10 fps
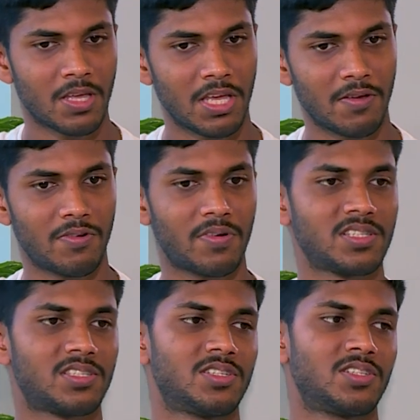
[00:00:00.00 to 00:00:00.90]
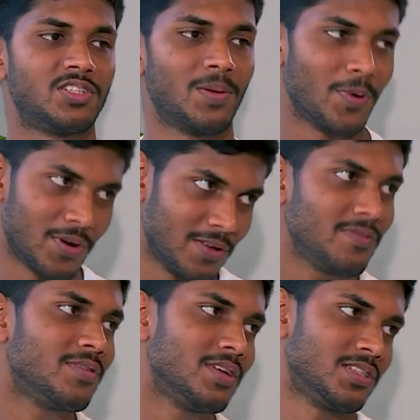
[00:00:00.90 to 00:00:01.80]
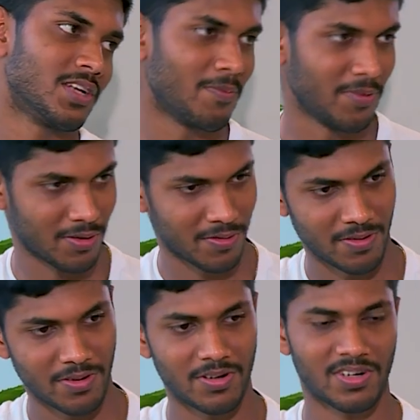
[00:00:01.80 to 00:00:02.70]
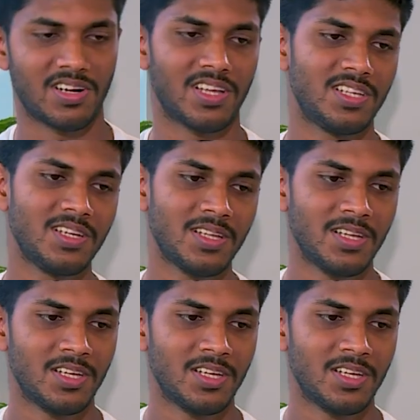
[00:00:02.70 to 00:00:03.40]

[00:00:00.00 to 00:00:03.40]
everyone's supportive in some way or another.